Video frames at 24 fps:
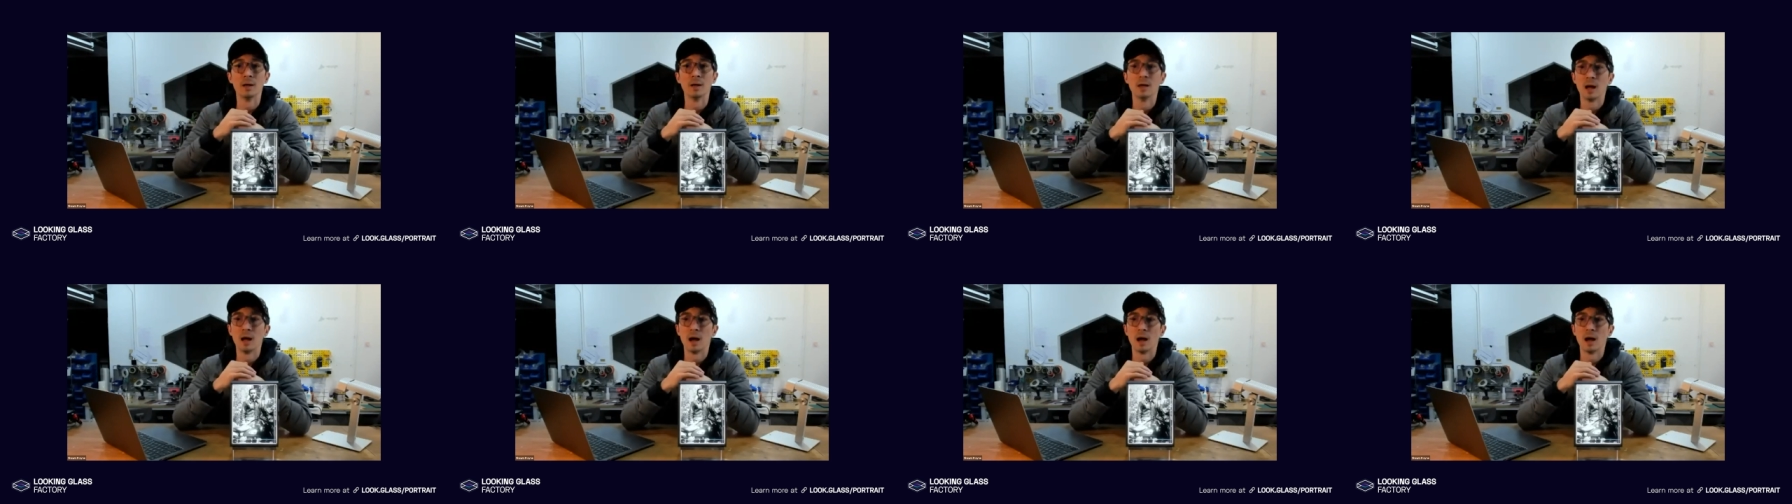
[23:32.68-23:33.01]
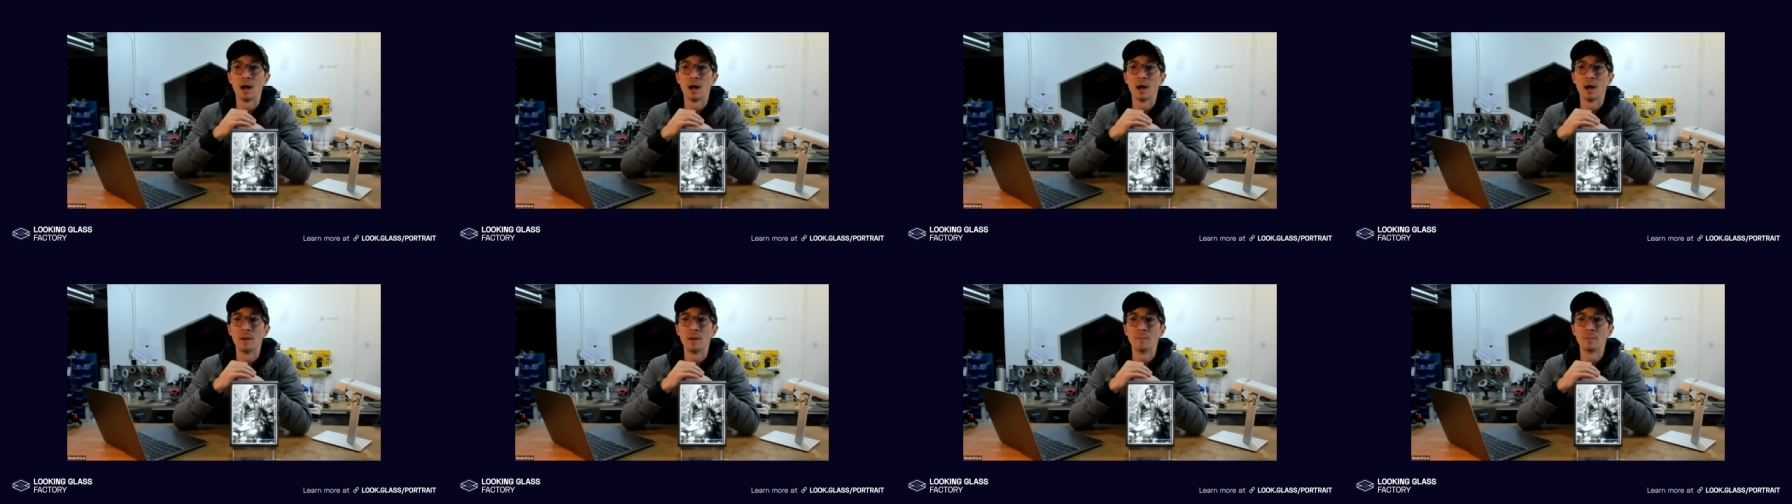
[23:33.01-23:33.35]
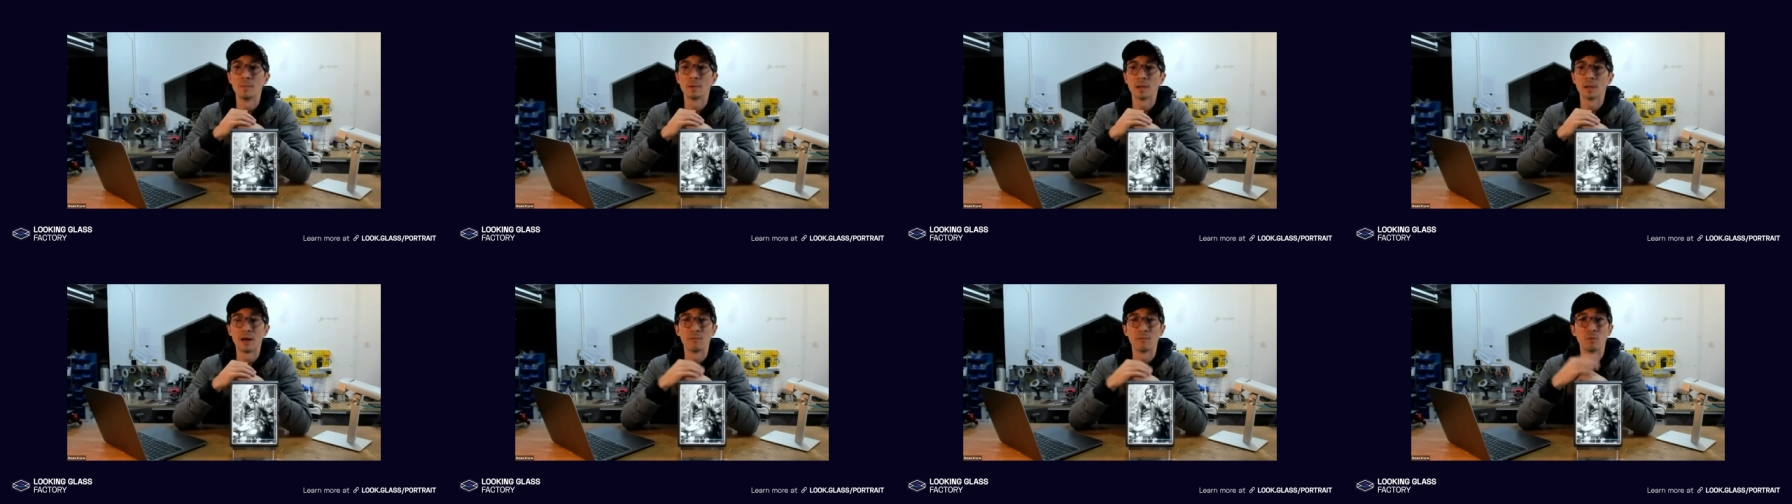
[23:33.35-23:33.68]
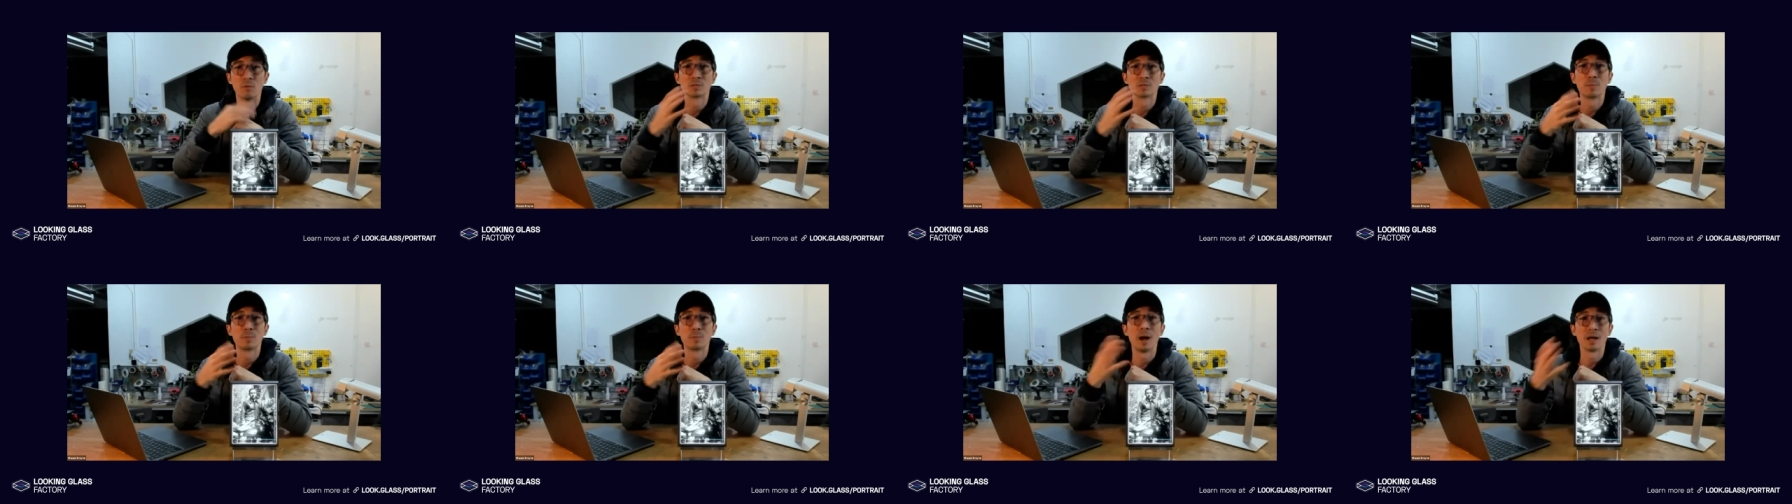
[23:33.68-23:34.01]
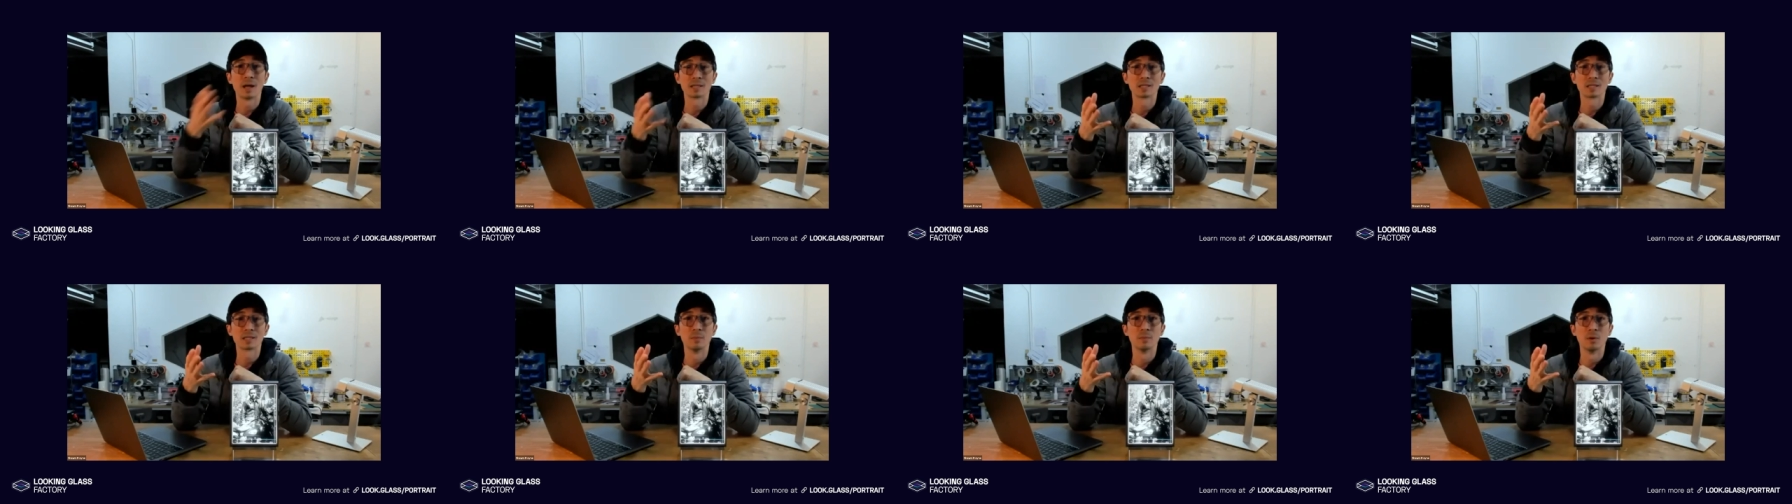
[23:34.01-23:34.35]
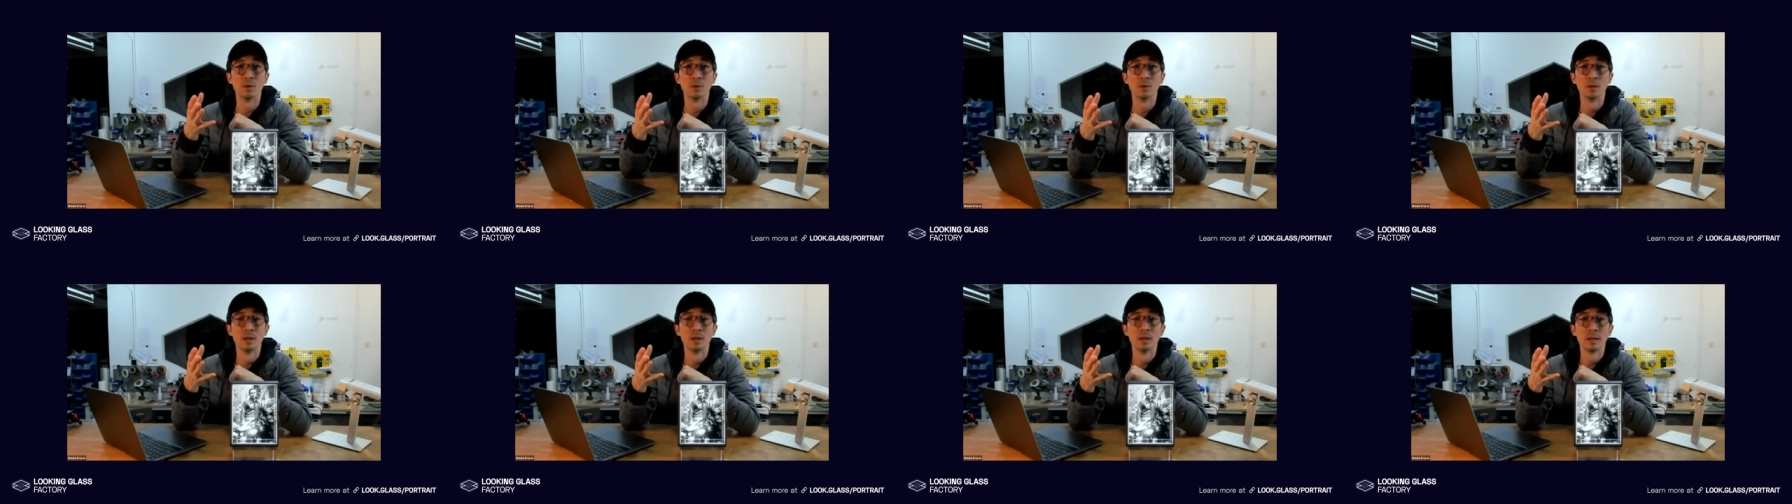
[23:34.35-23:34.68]
um, a lot of what's
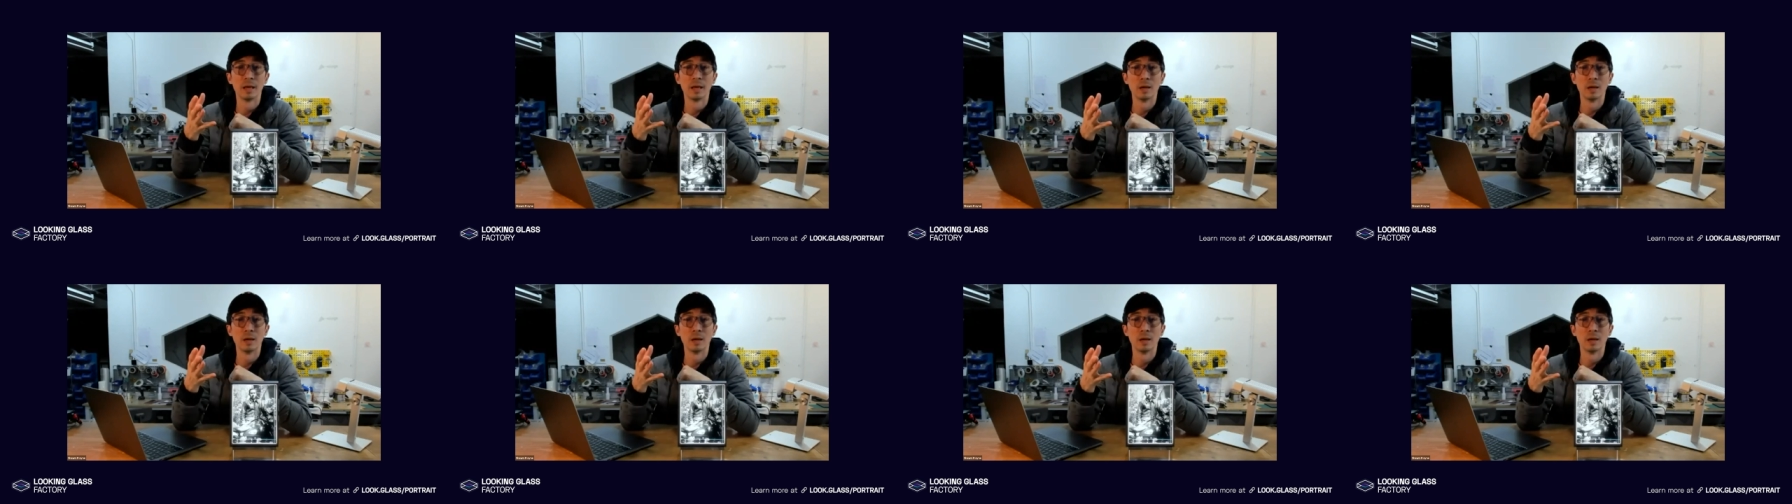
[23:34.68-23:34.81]
possible